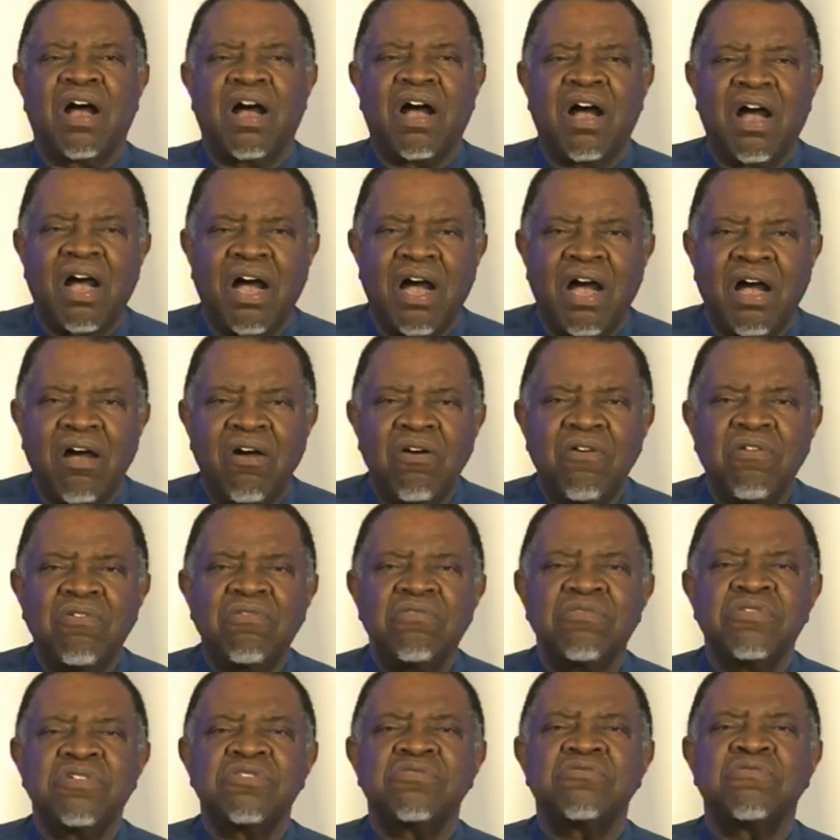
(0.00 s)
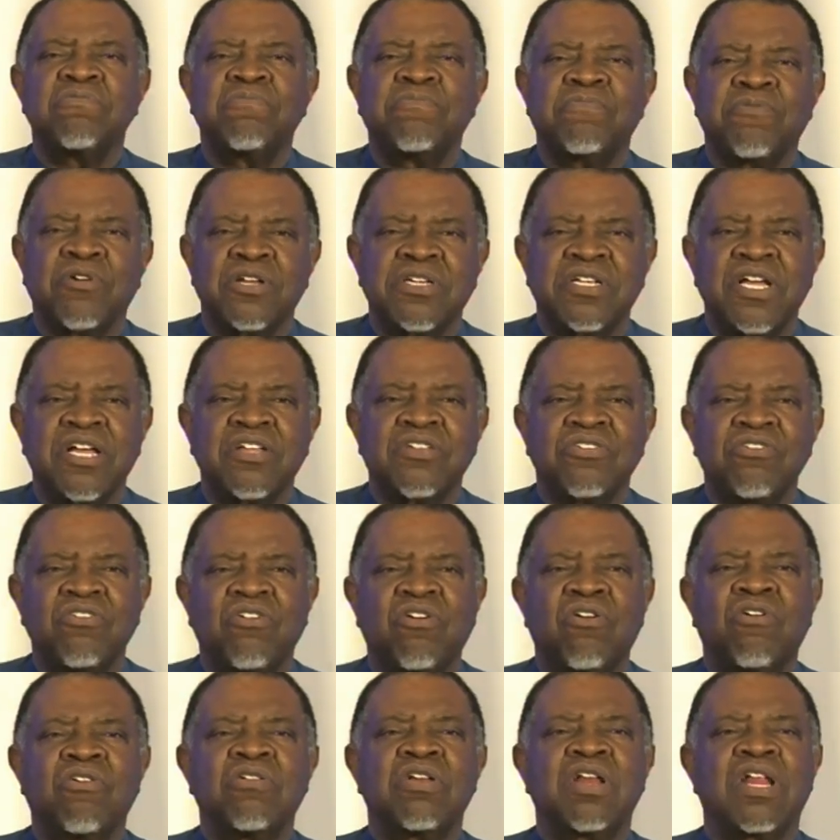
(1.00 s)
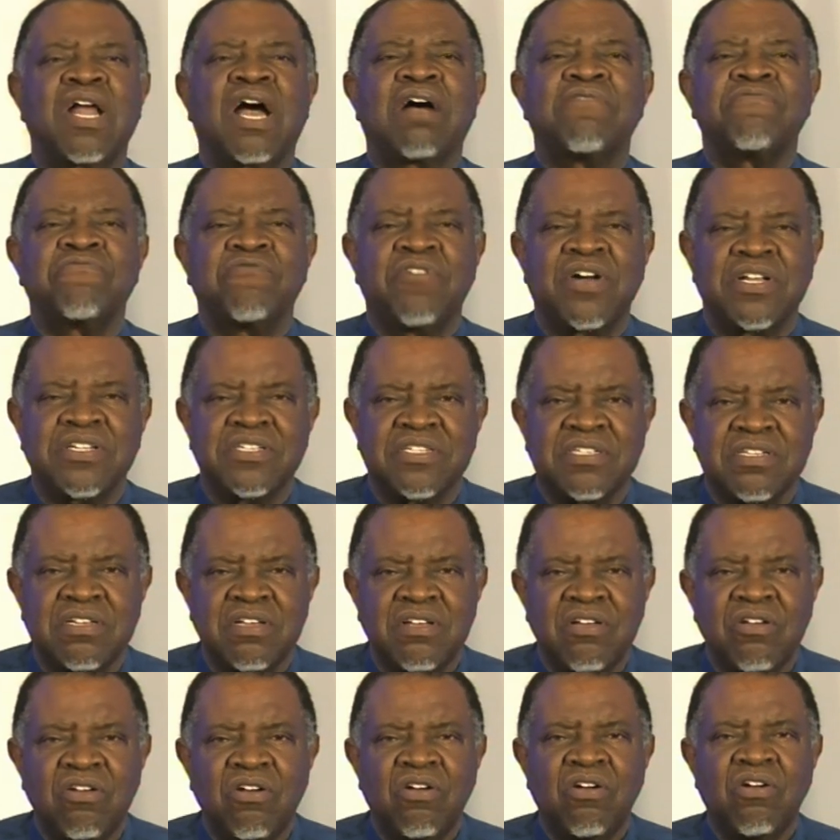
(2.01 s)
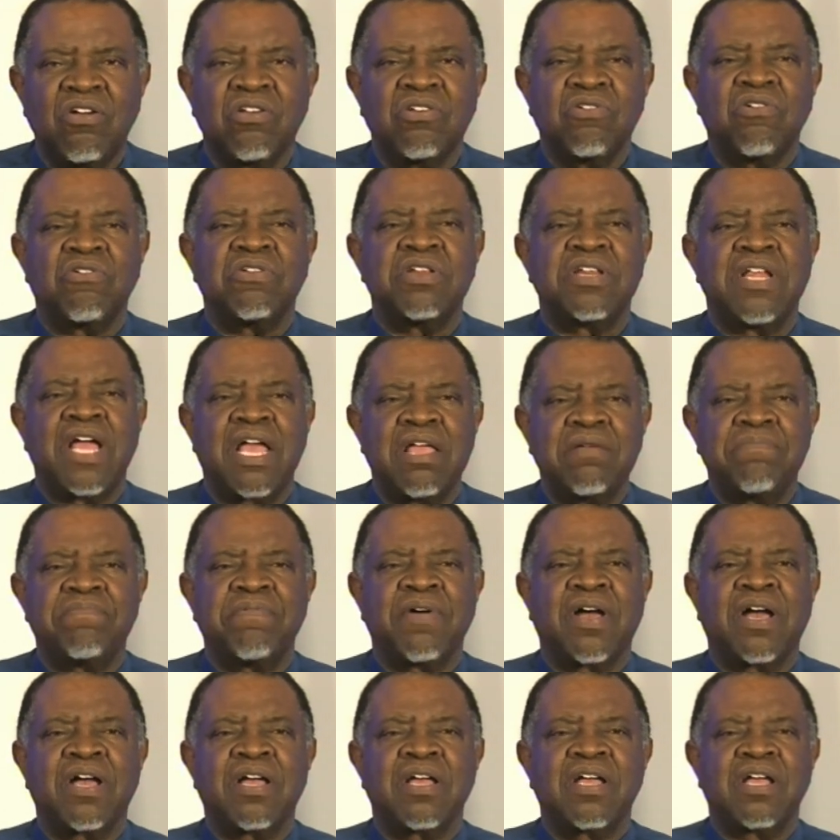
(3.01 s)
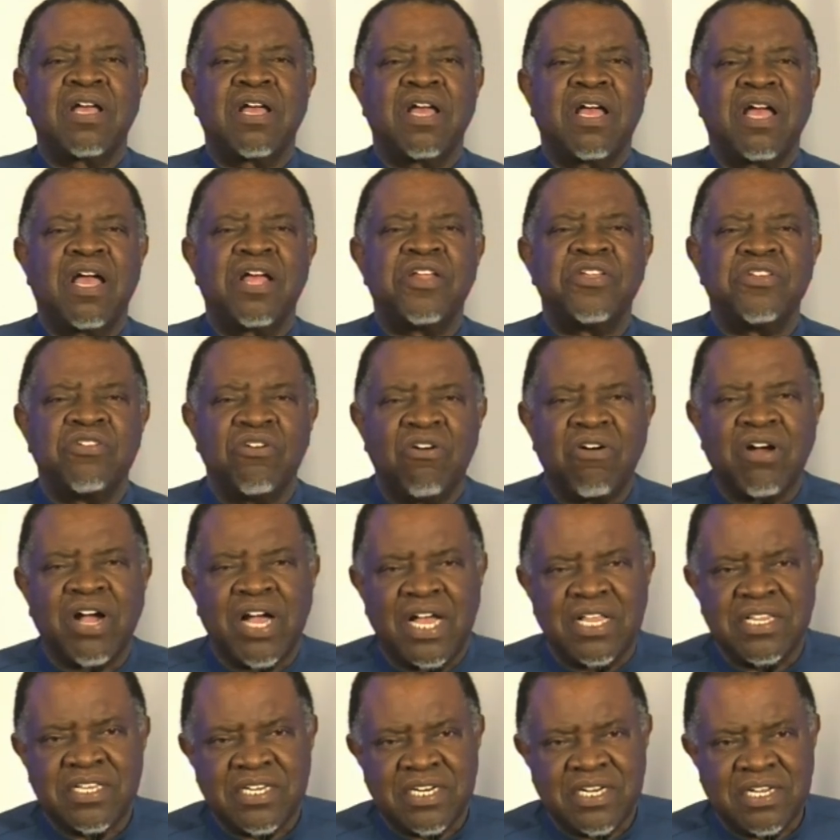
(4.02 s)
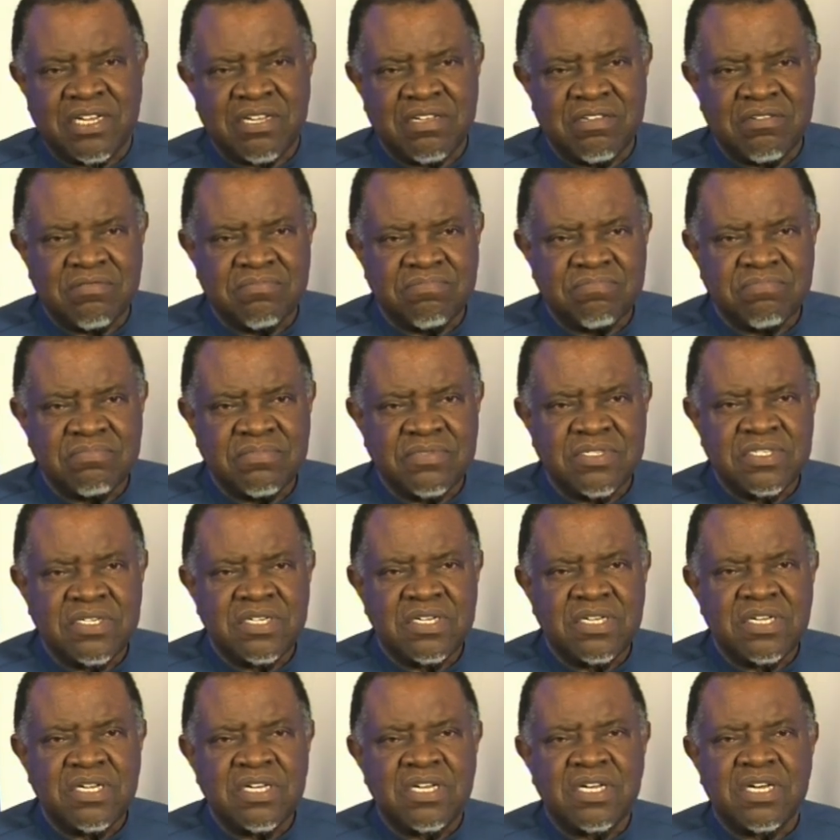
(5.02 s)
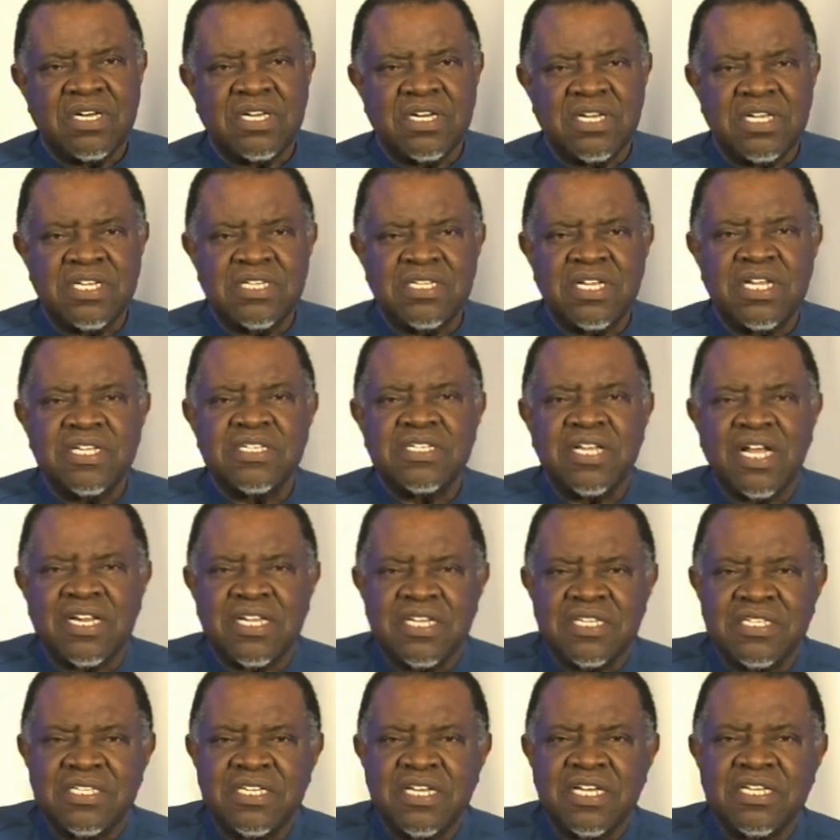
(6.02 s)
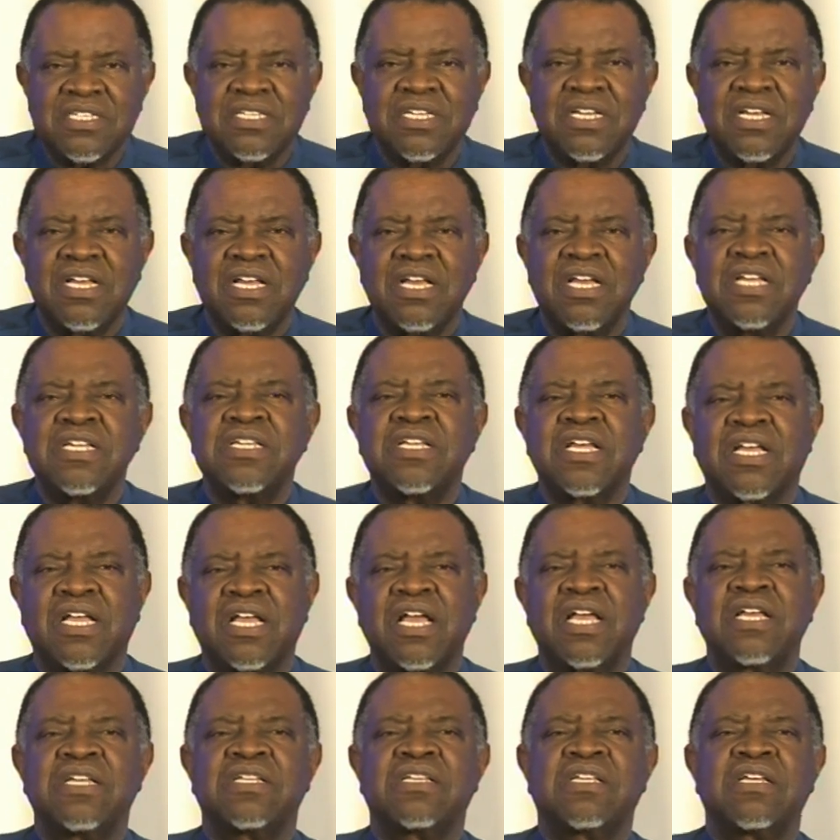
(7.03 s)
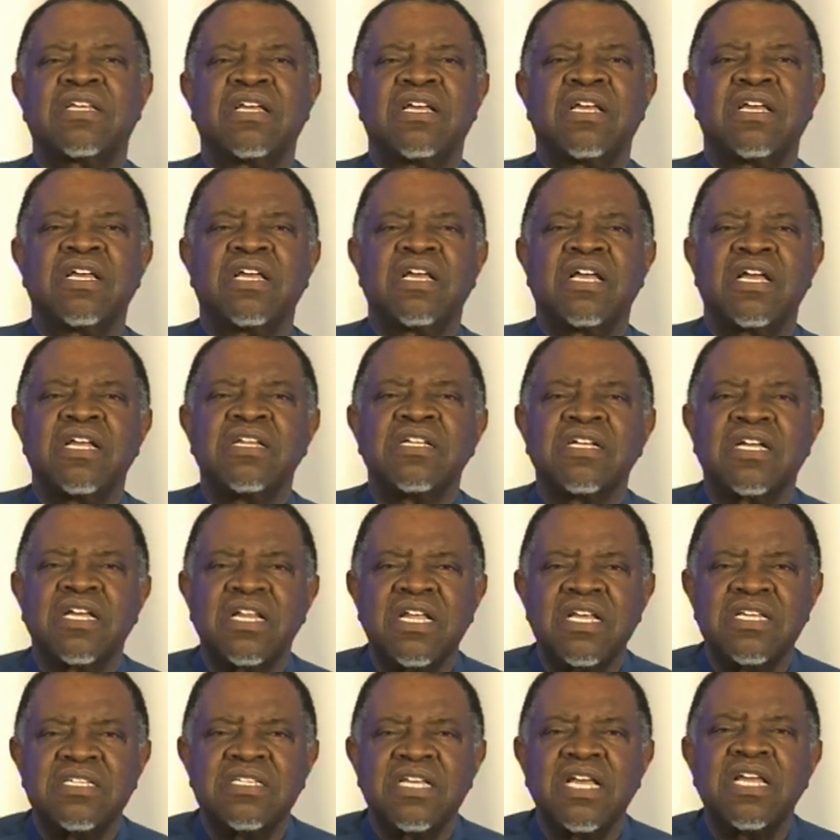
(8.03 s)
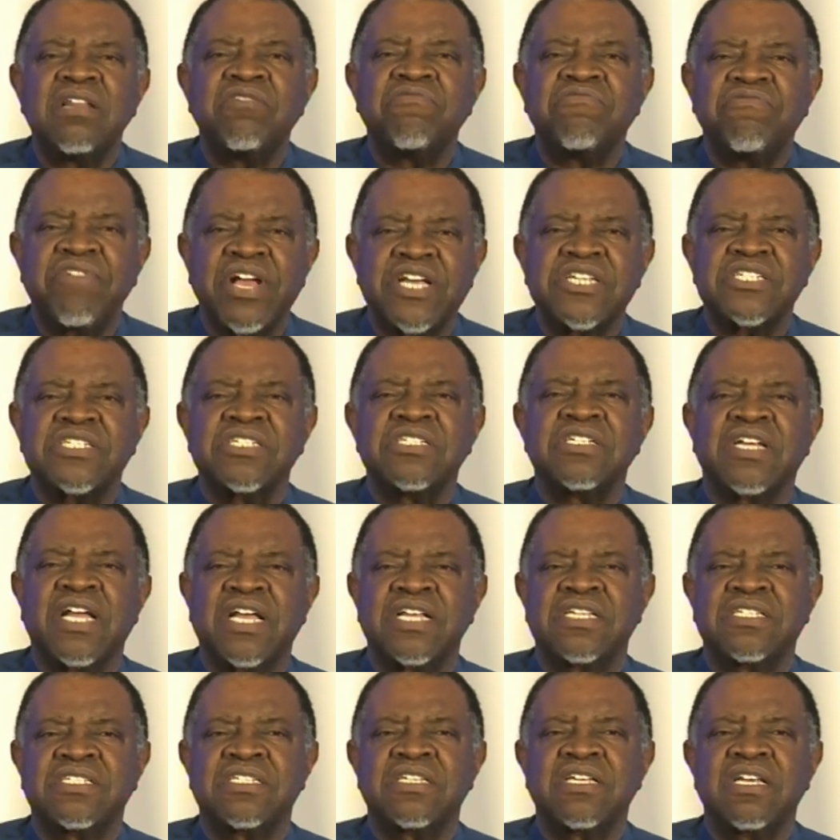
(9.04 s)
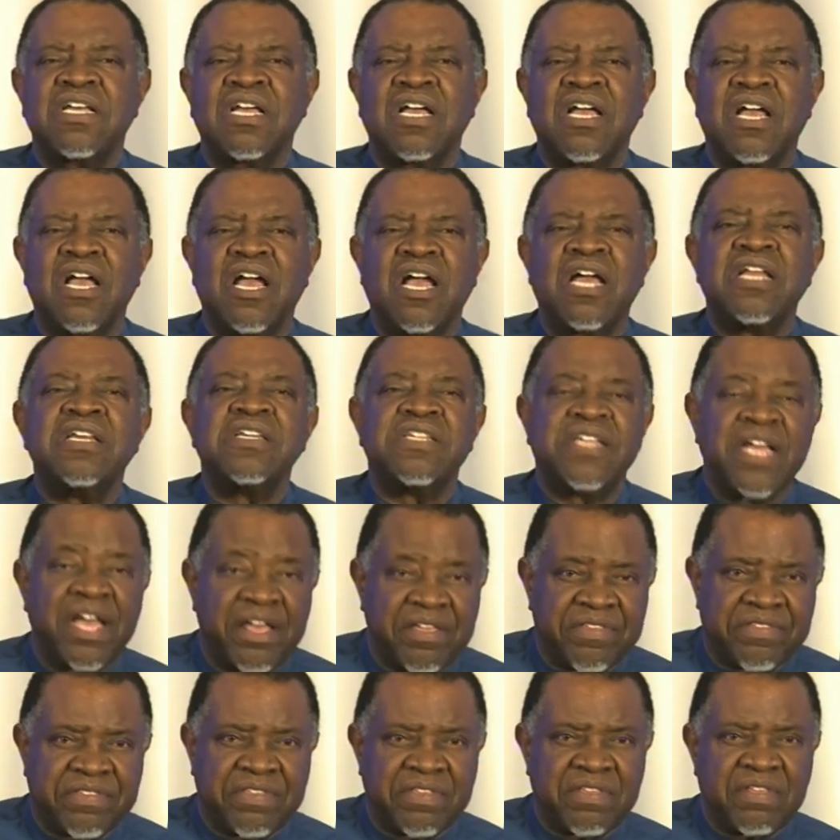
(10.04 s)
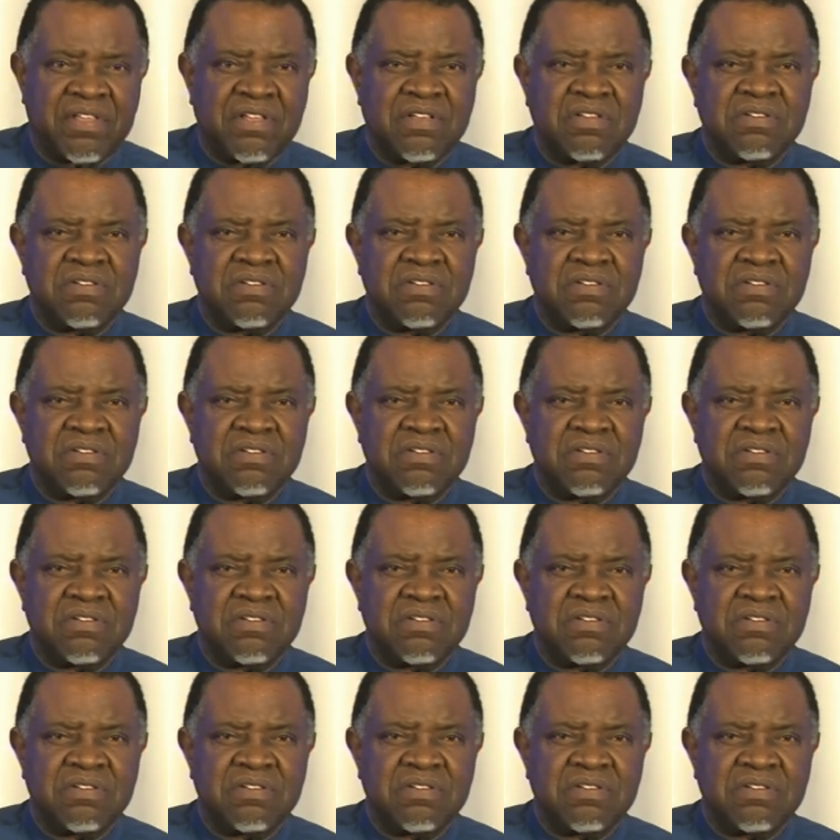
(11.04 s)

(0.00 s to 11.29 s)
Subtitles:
How will you protect your loved ones, your neighbor, and your country? Recent statistics indicate increased infection rates and death.